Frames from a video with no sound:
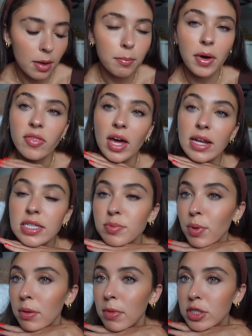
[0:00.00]
But that is
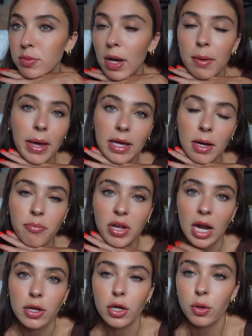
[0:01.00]
pretty much my makeup that
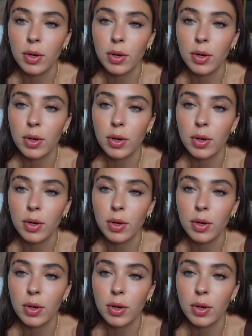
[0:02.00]
I do.